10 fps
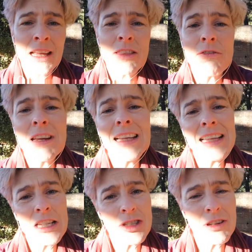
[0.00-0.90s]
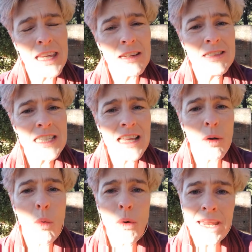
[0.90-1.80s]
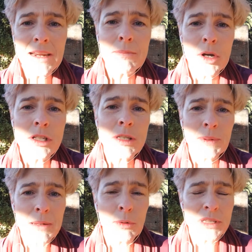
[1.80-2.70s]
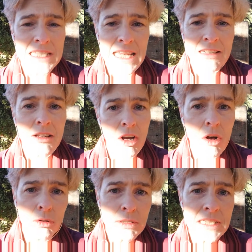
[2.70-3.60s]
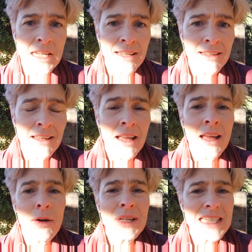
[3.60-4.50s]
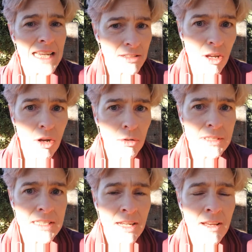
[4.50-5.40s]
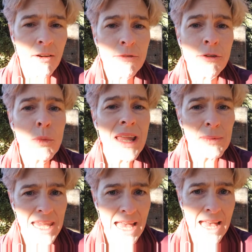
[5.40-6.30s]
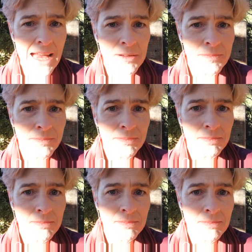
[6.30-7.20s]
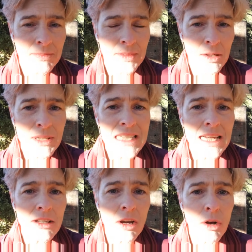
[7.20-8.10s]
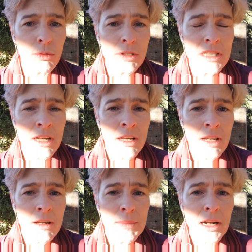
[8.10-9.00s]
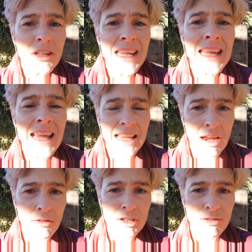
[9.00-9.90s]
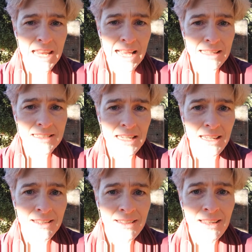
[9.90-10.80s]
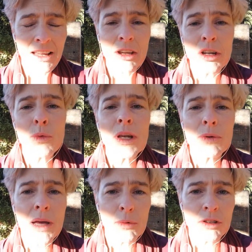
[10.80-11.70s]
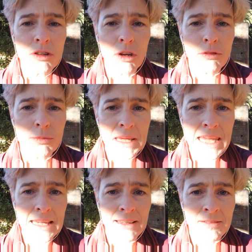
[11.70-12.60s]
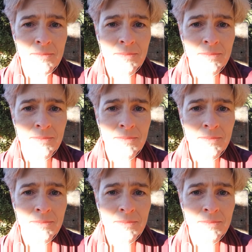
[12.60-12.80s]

The real issue here is that when most people set goals, we set goals from where we are. We set goals by looking at our current reality and going, where do I want to go from here?